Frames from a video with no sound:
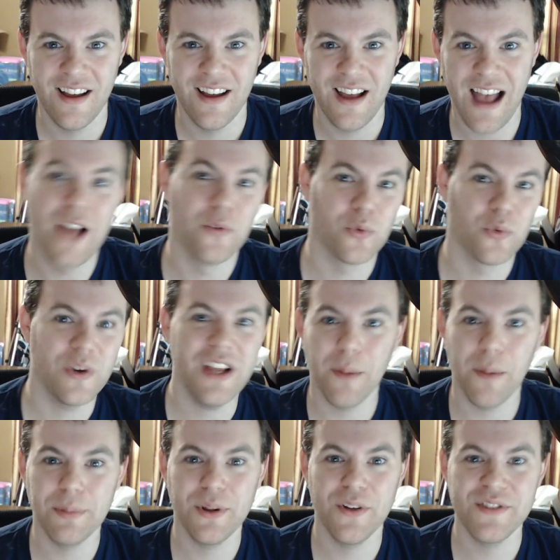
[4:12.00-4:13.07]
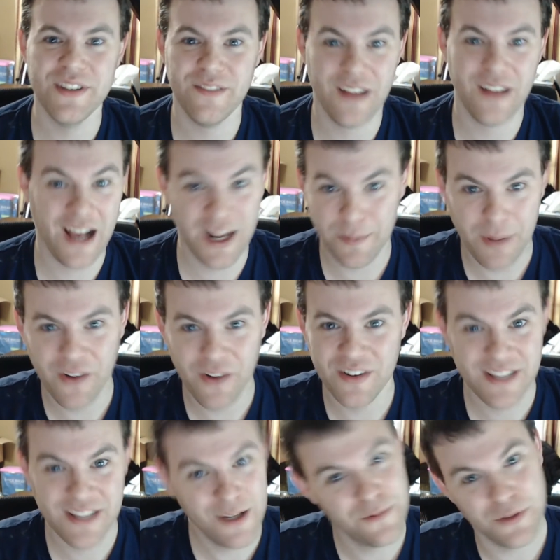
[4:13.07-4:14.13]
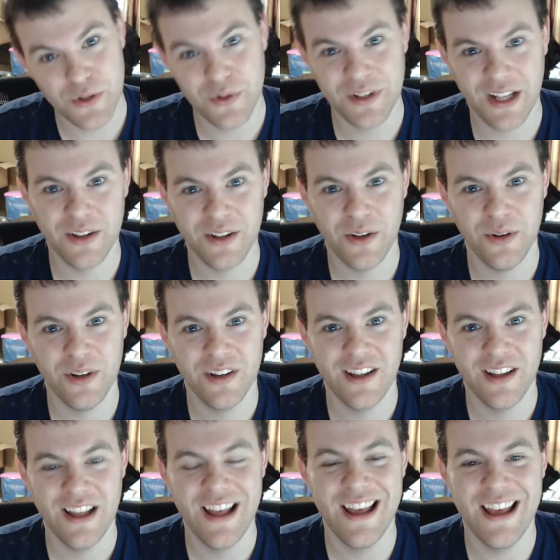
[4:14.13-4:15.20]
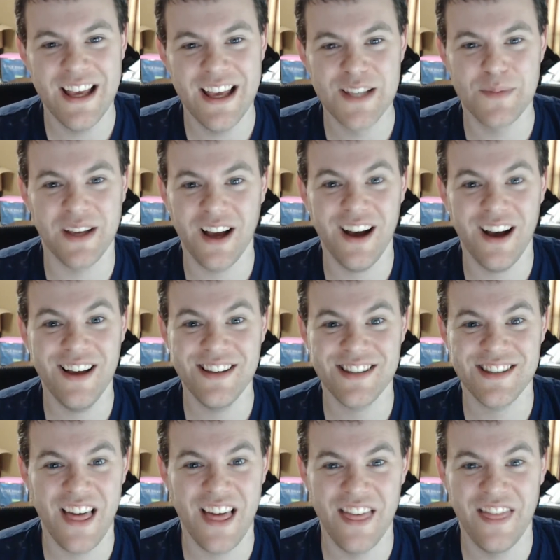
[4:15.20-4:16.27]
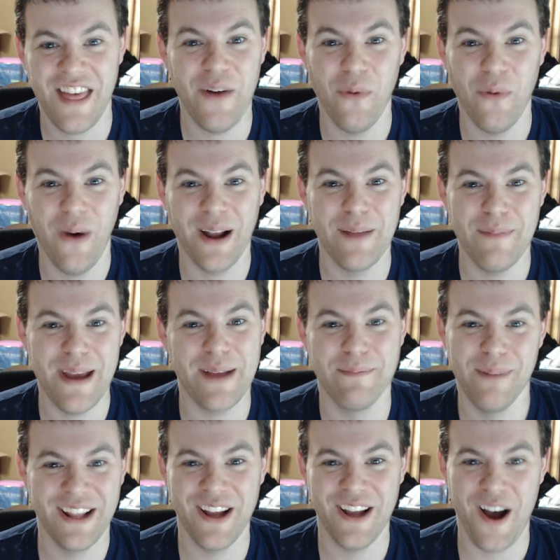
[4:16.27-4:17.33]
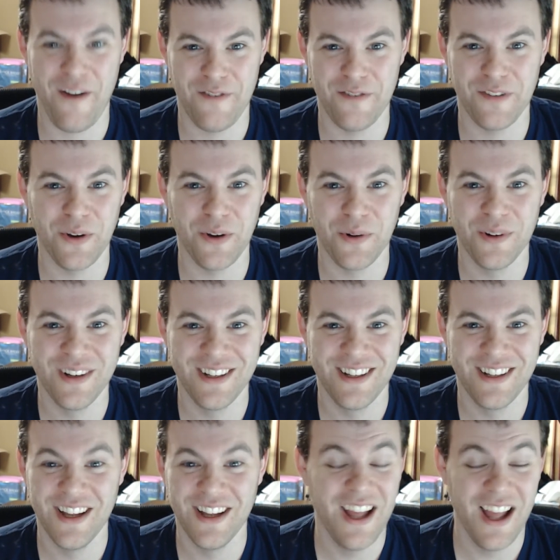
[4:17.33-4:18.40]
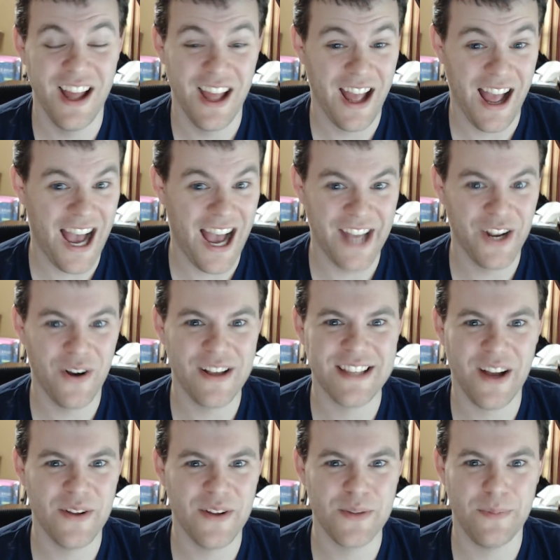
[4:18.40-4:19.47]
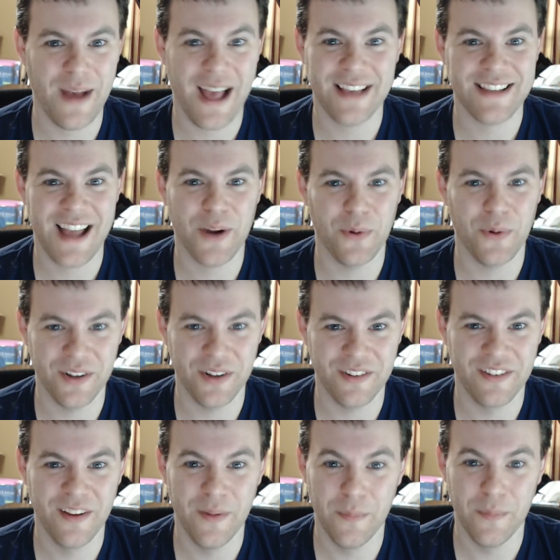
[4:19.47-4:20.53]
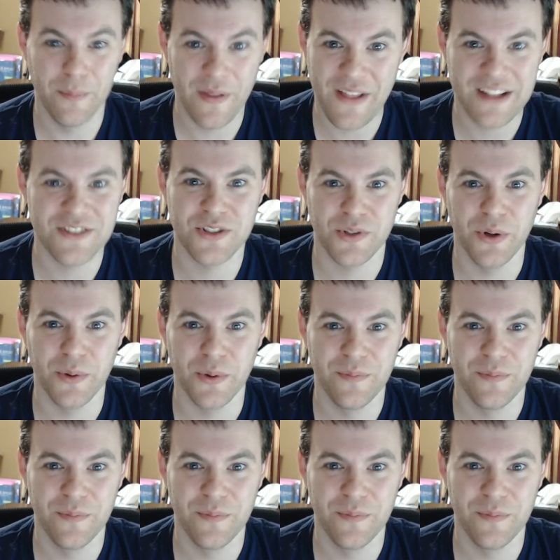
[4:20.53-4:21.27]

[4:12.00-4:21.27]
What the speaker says: and re-uploads it on a pirate site for you to download is because they want to make money off of you. I know it sounds backwards, but that's true.